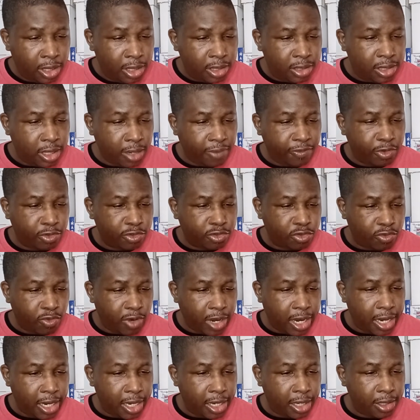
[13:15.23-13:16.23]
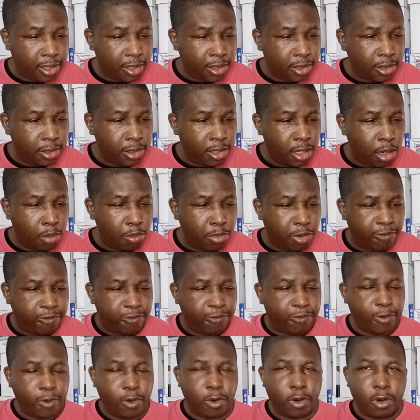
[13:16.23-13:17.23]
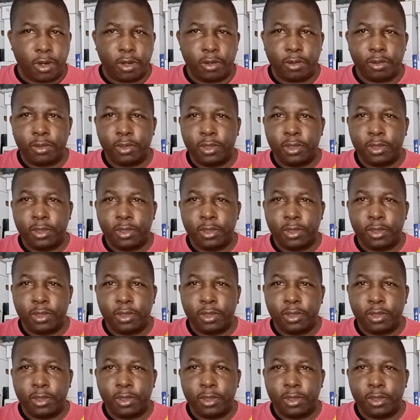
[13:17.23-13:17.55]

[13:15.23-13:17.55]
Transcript: Devil's Reign number 4.